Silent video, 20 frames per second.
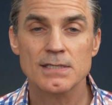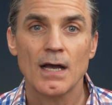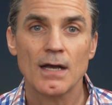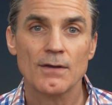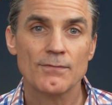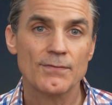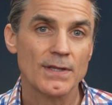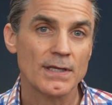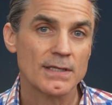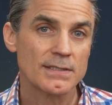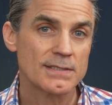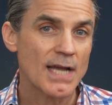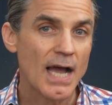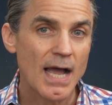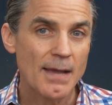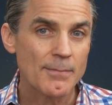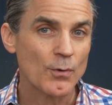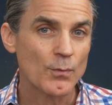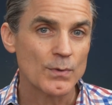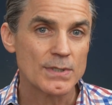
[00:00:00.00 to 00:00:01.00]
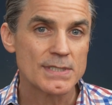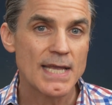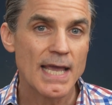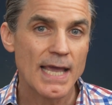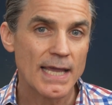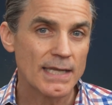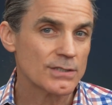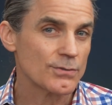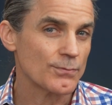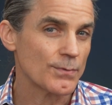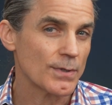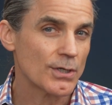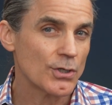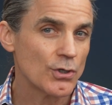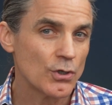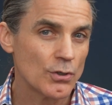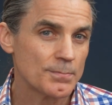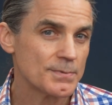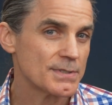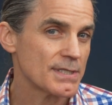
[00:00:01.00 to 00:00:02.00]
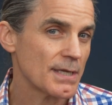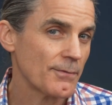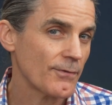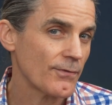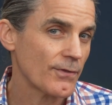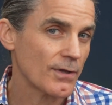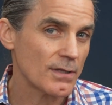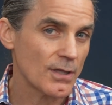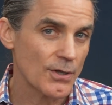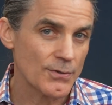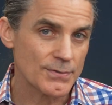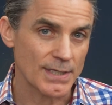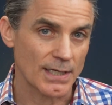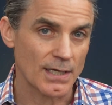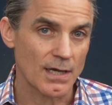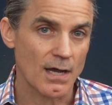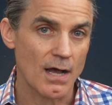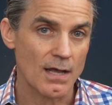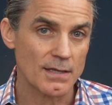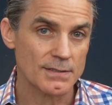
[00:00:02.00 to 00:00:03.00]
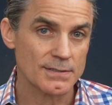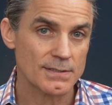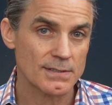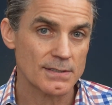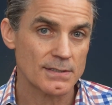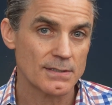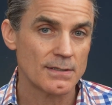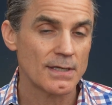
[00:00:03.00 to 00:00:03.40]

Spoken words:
of the time it would take to recoup some of the closing costs,